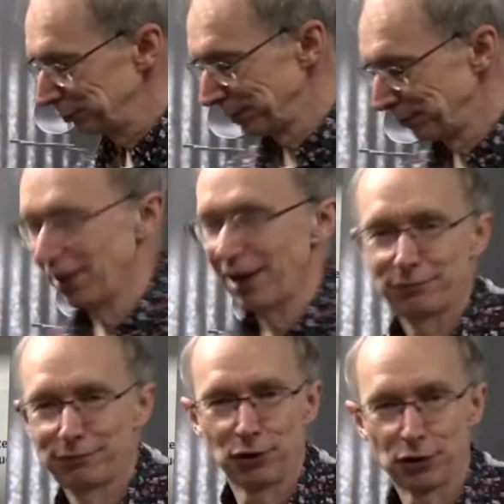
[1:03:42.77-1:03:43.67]
something I'd
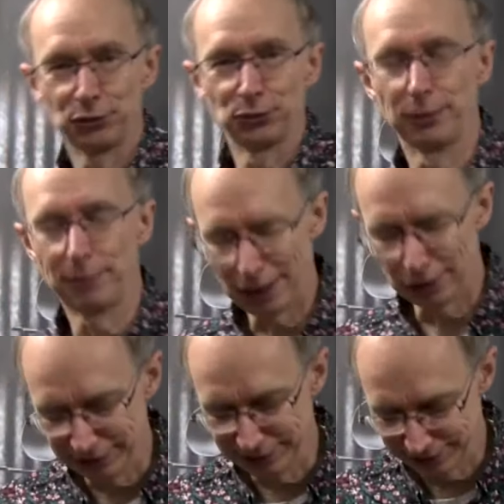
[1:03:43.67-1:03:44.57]
forgotten all
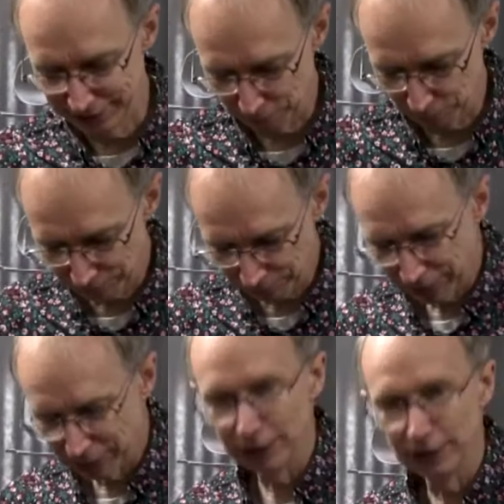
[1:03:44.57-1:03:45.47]
about, is that
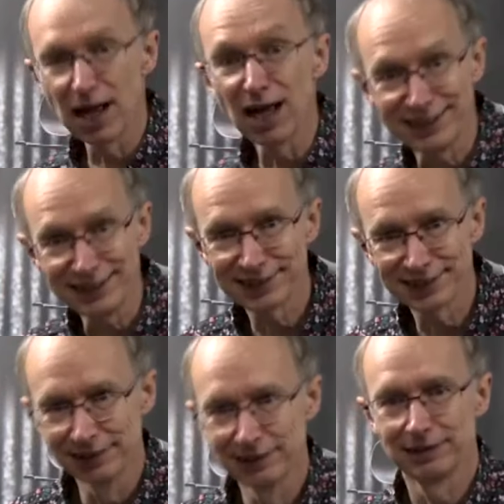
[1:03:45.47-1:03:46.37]

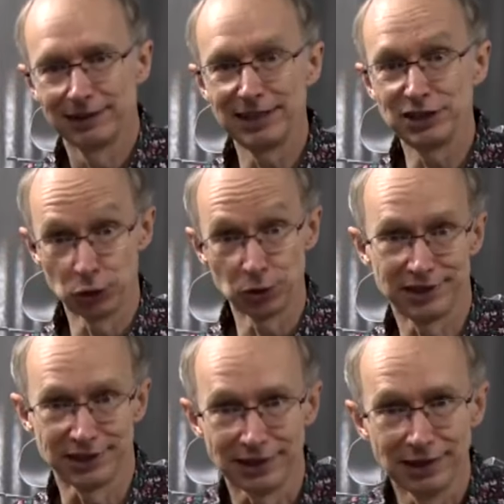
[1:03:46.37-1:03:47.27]
light is
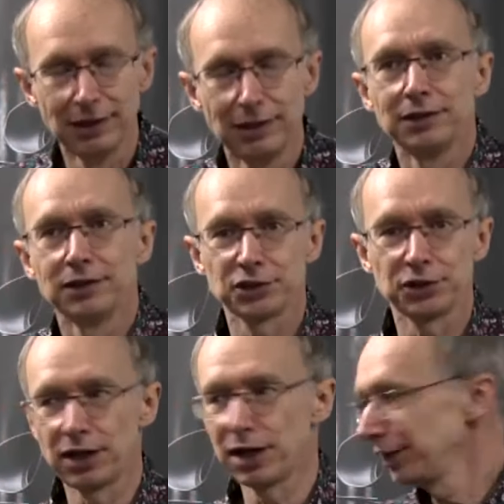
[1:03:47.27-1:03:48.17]
noisy. So
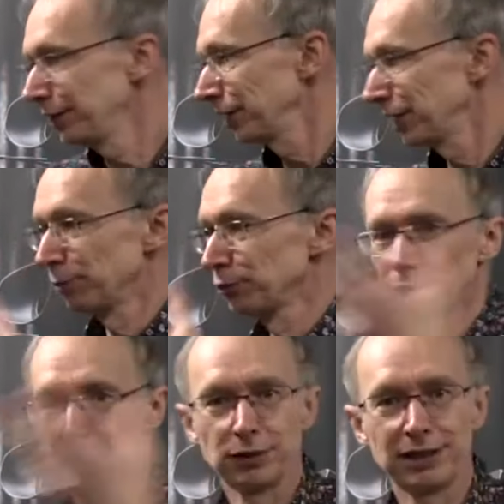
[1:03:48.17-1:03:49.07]
the light that comes
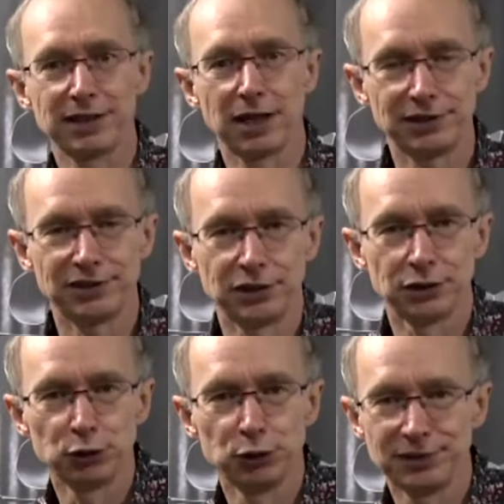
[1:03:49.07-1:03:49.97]
off all these lights in the
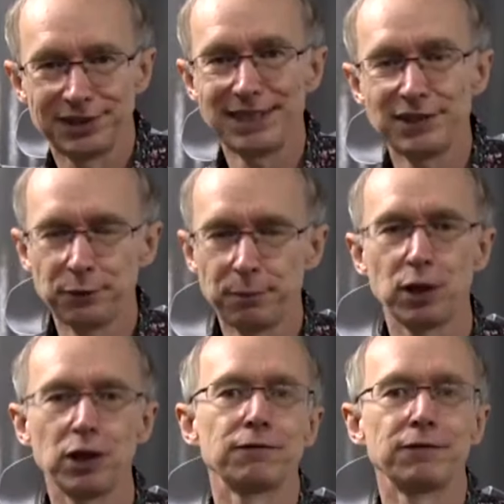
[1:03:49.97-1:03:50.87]
rooms isn't
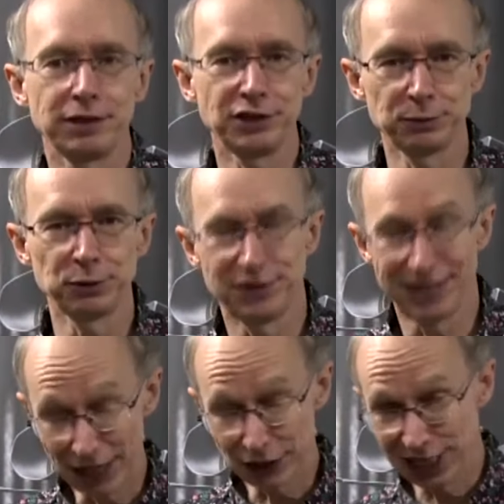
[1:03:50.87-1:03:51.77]
perfectly smooth. It
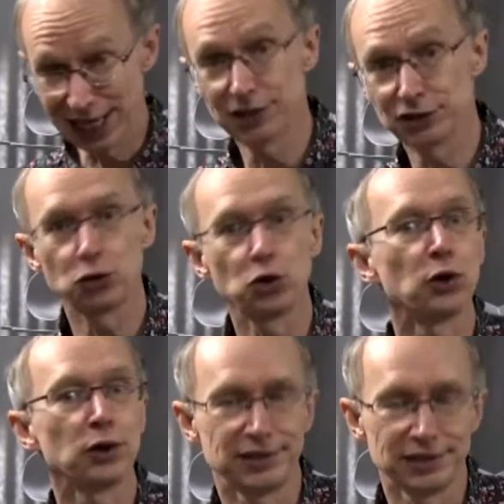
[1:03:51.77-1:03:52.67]
actually has
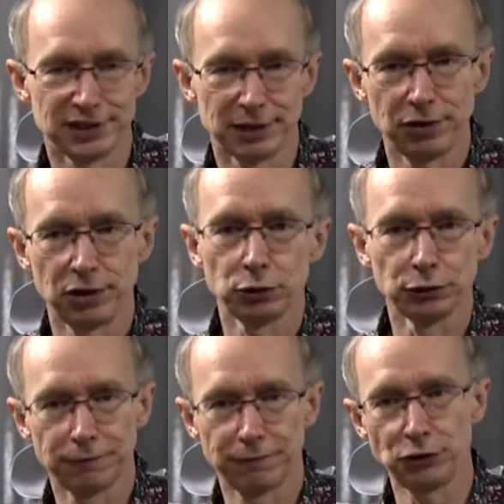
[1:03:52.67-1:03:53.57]
noise. It's something called
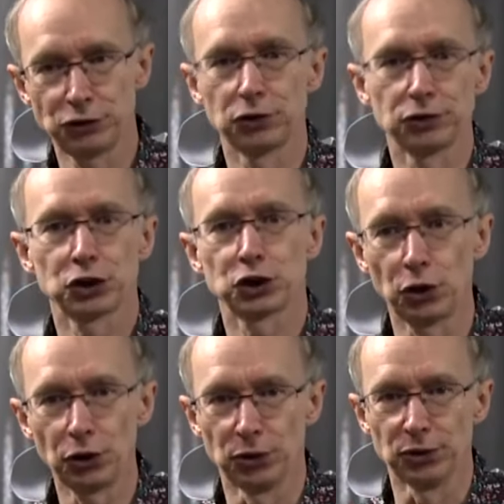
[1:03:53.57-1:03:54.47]
photon
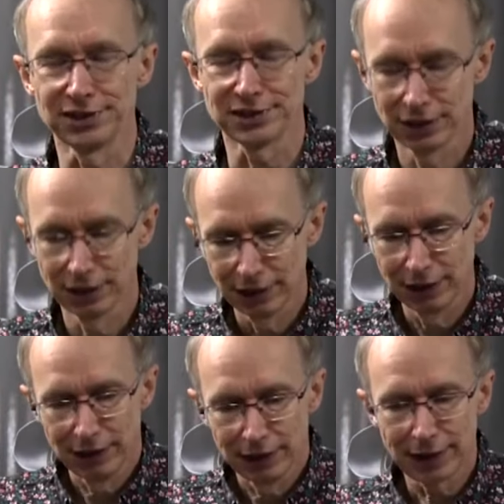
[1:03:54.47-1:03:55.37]
shot noise.
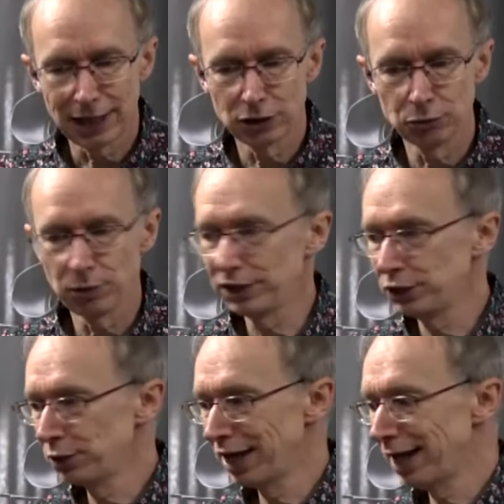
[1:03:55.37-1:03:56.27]
Now, when
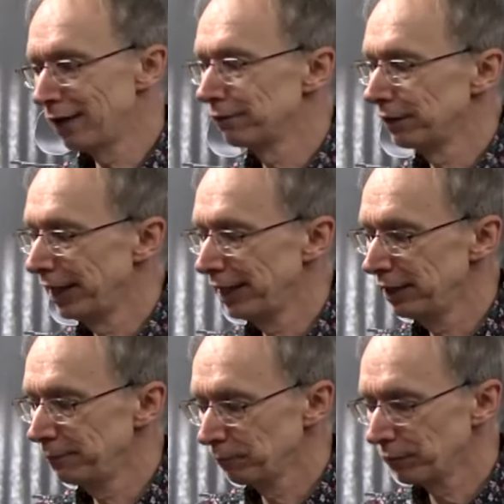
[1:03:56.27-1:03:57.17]
you have a